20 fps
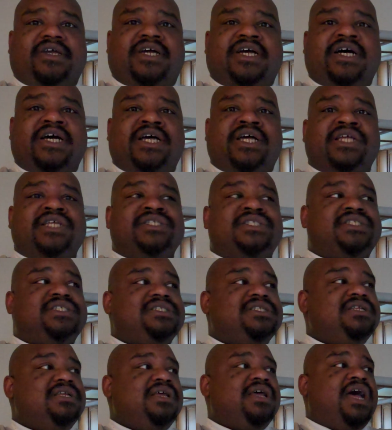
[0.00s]

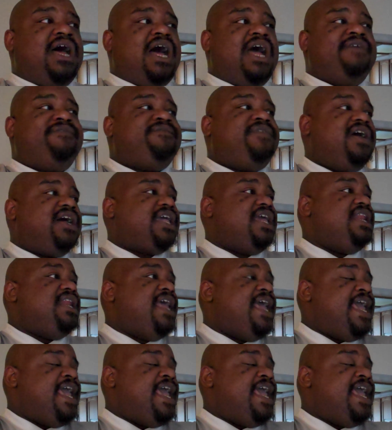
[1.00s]
cause I fucking